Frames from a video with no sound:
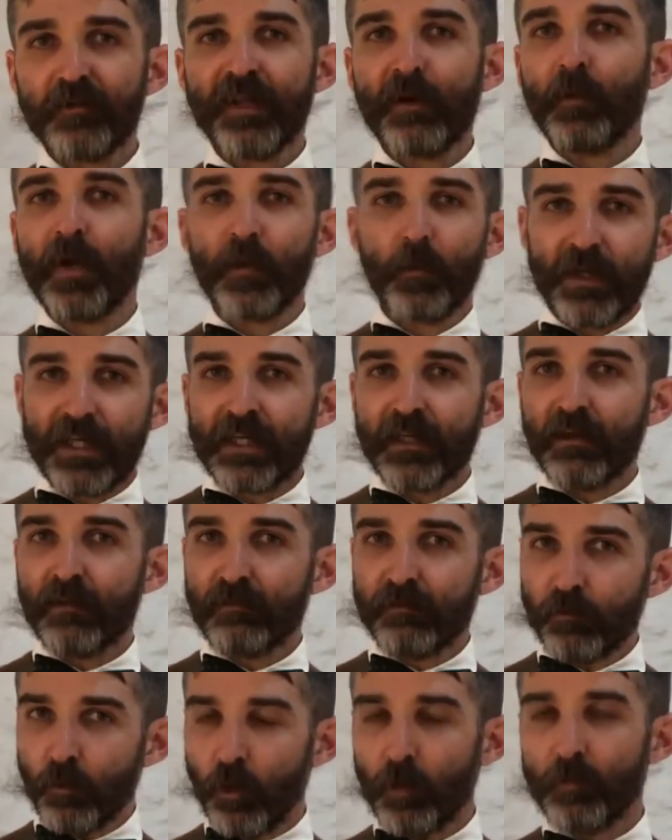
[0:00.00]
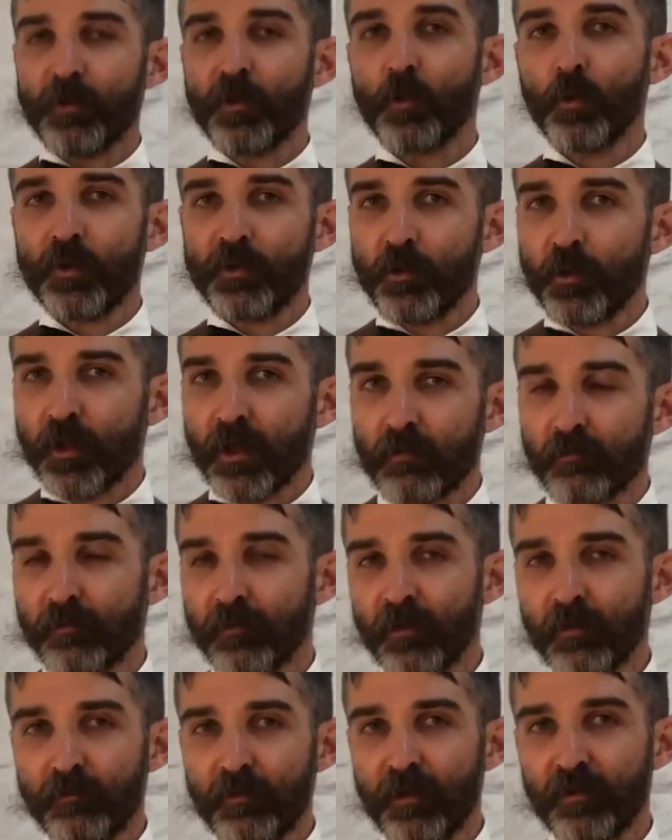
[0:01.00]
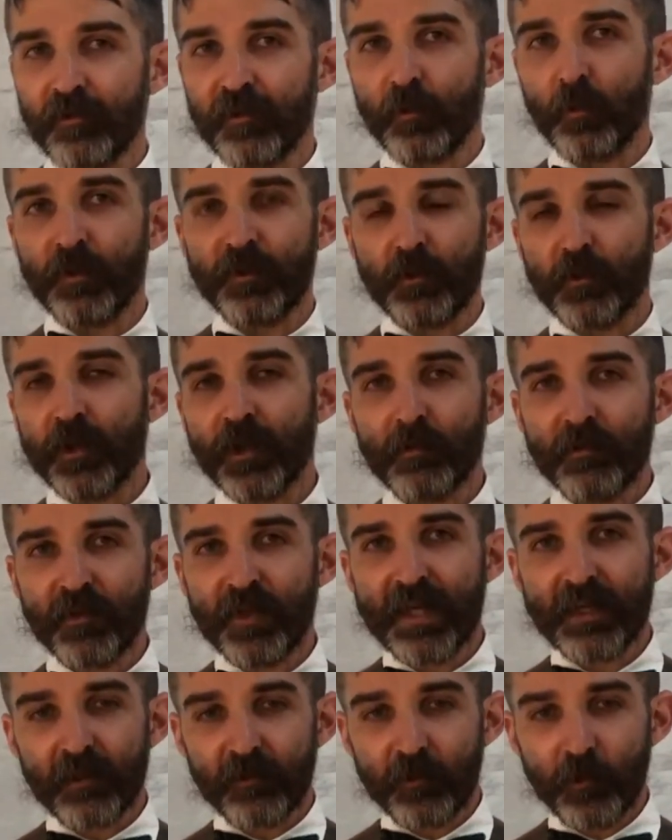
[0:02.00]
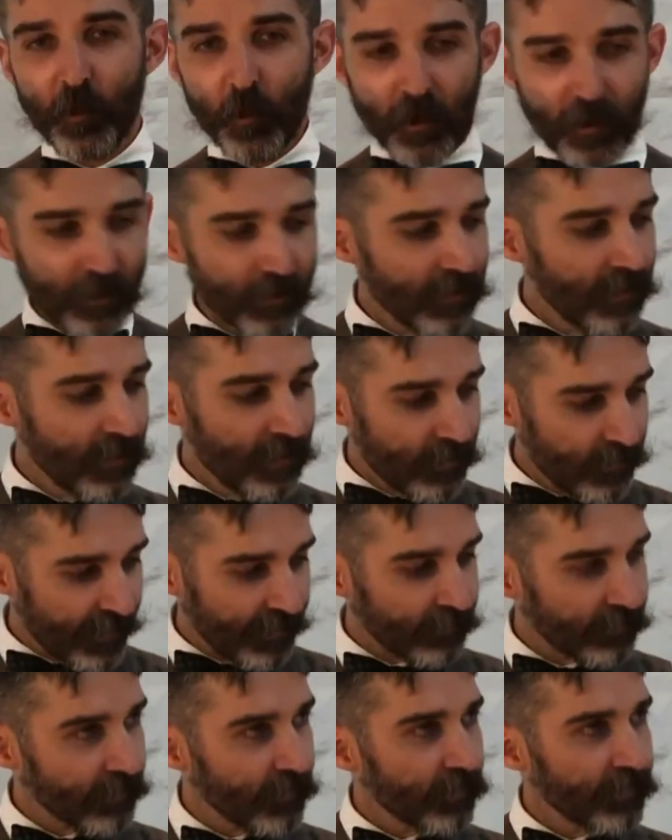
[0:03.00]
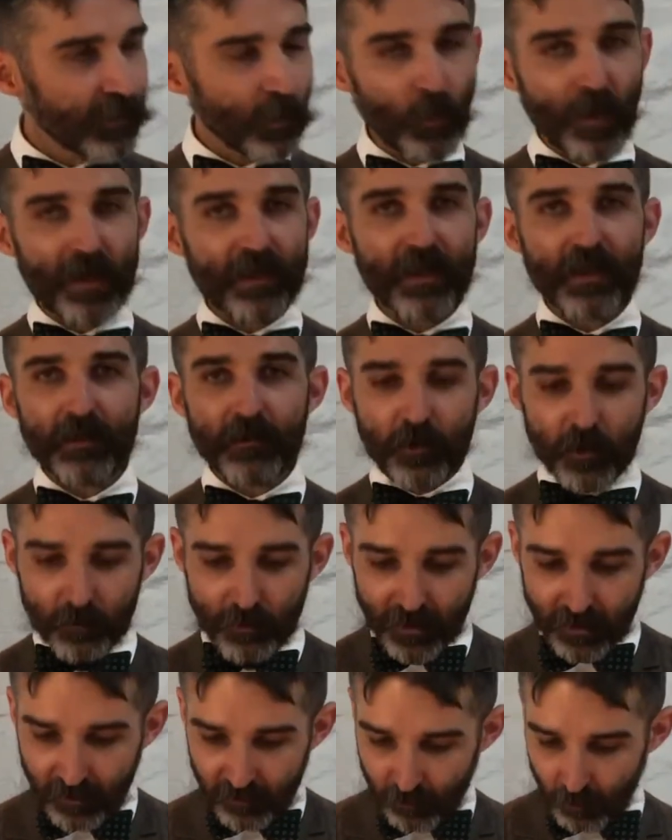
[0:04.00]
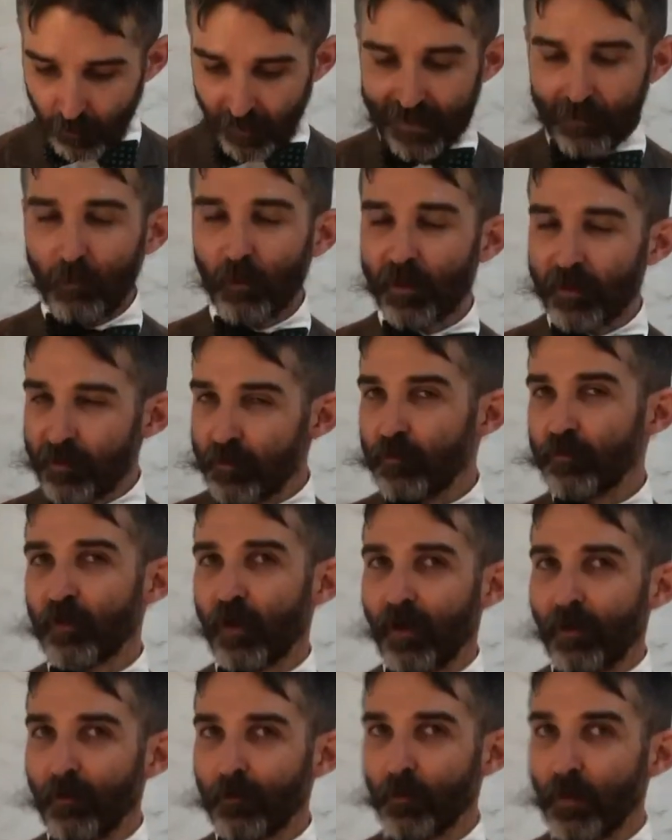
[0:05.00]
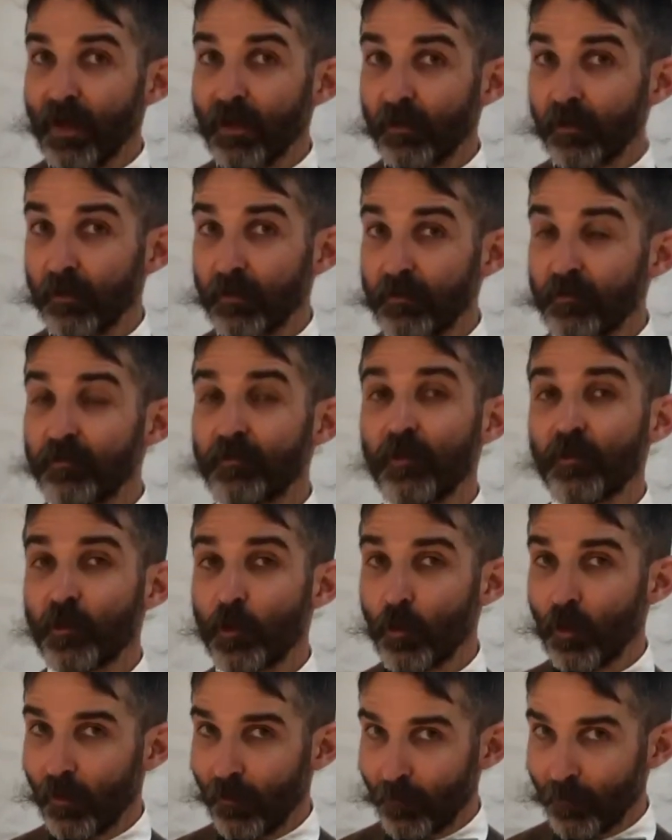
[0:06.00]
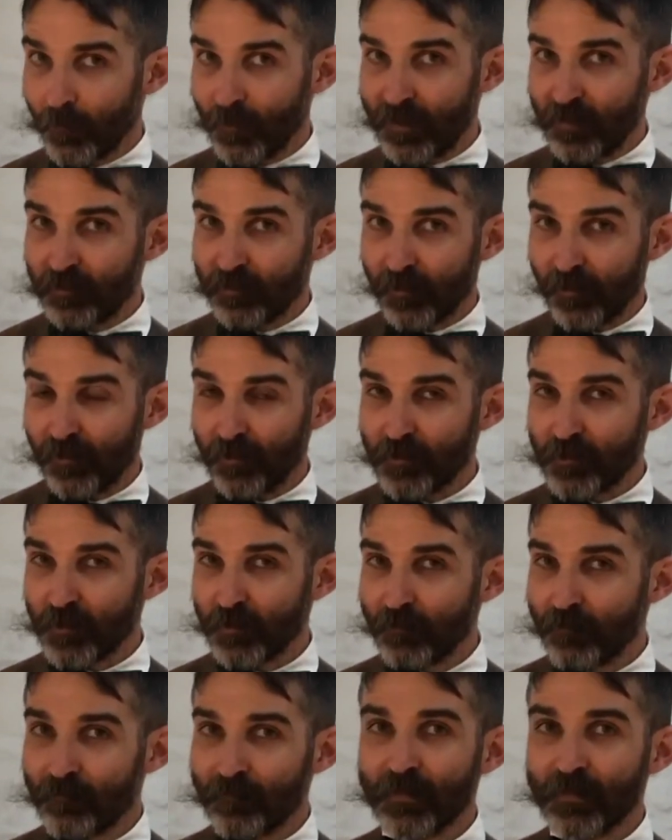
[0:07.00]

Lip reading: That way we can inform you when you come for a visit. When you come and take a tour, things look the way they do because we're able to use our own records to do our own research.